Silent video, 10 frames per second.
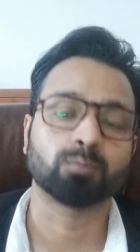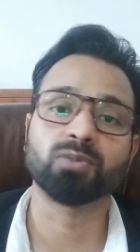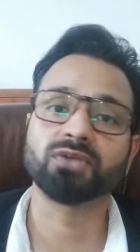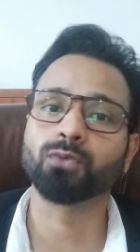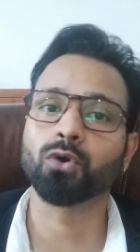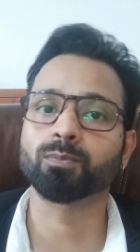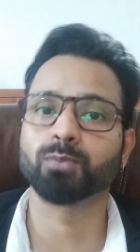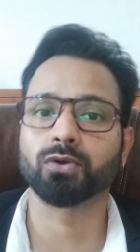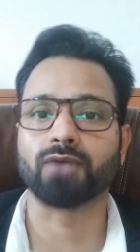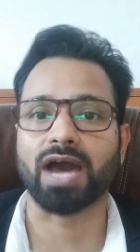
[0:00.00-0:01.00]

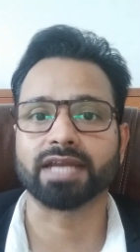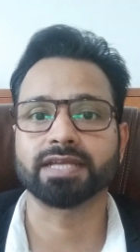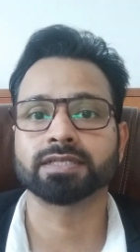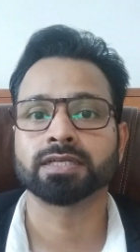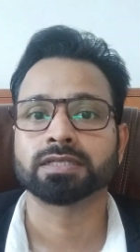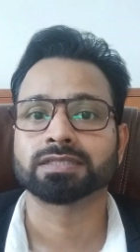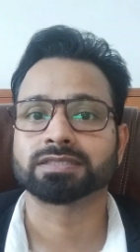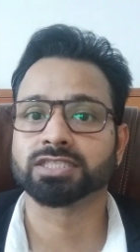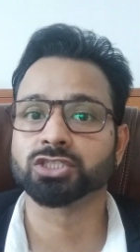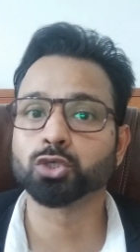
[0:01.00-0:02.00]
before providing the